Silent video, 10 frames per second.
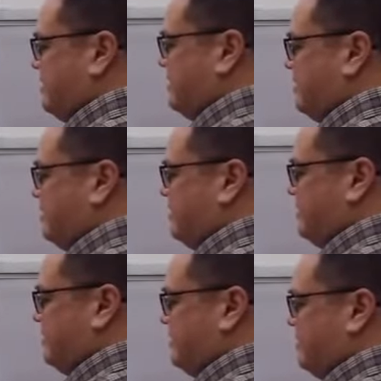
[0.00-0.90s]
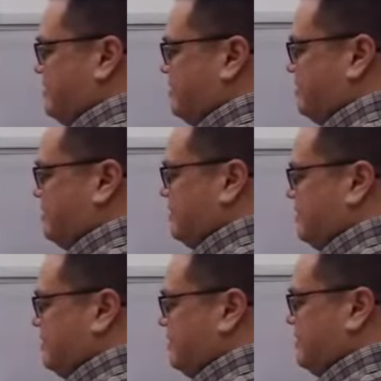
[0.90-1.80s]

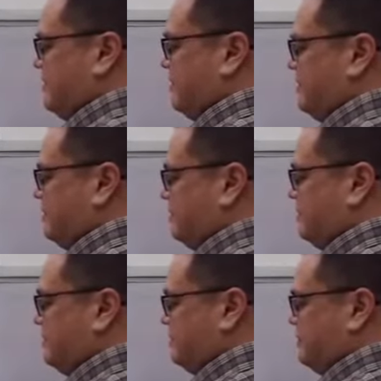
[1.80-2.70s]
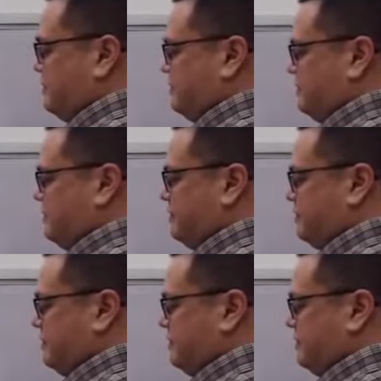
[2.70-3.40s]
(no one is talking)